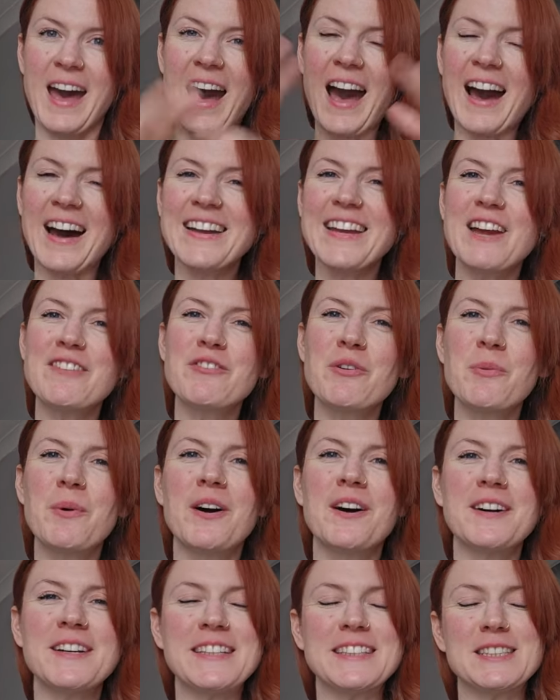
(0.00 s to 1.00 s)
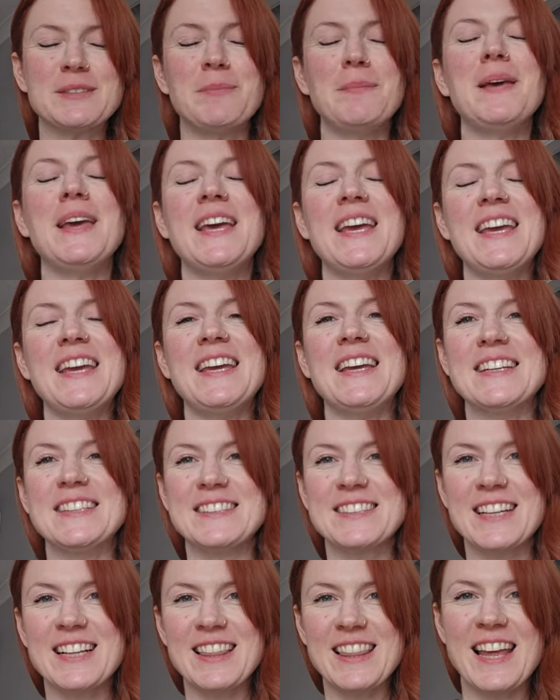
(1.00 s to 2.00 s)
Hi everyone, it's me,
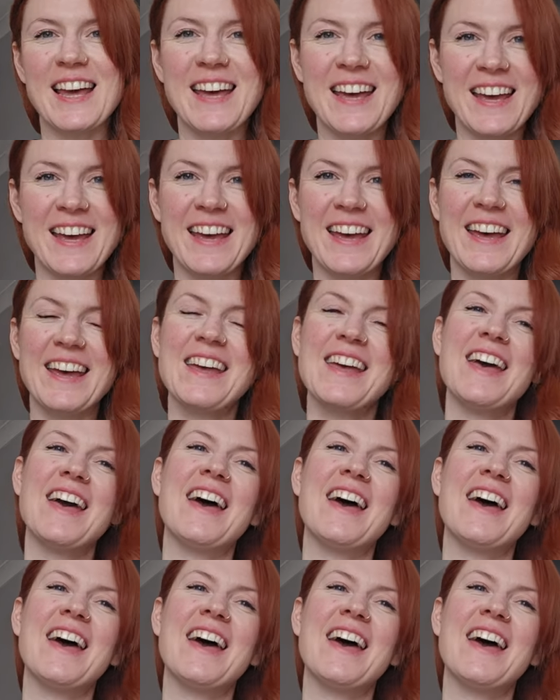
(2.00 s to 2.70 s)
it's Claire.